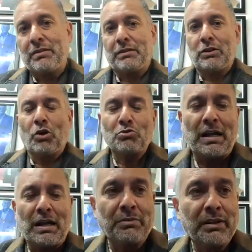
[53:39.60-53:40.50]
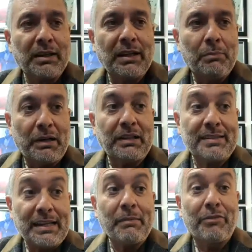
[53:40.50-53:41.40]
closed down. But at the
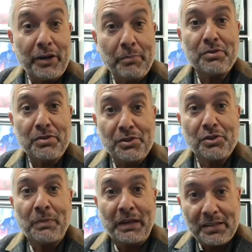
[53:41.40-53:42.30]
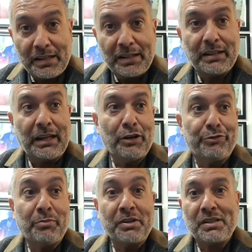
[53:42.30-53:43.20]
time, a very prestigious magazine. I
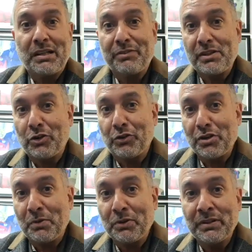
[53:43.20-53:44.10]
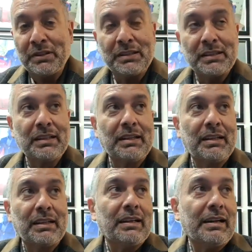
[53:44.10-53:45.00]
offered myself as a correspondent.
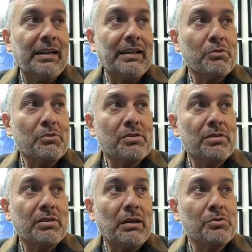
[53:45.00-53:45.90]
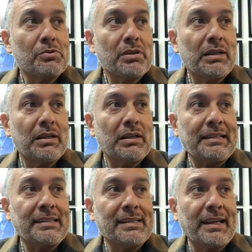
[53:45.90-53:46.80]
And that was
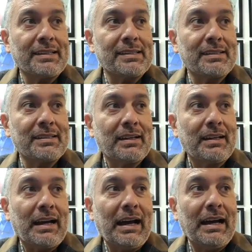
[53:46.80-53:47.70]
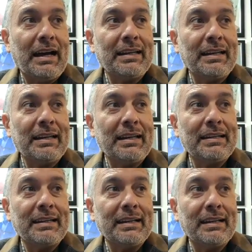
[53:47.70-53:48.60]
96.
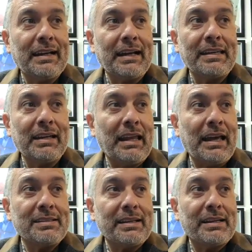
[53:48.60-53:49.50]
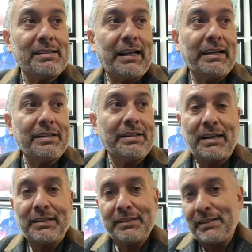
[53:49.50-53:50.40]
And a year later, Sky had
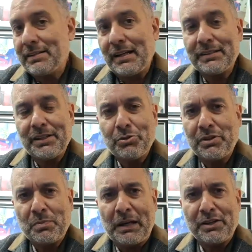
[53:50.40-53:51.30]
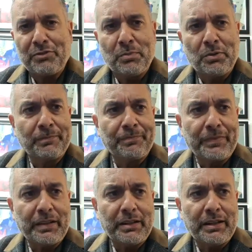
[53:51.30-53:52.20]
started doing Spanish football.
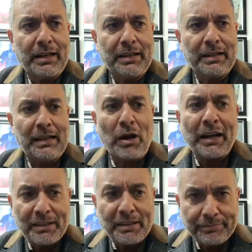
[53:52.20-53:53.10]
And I rang them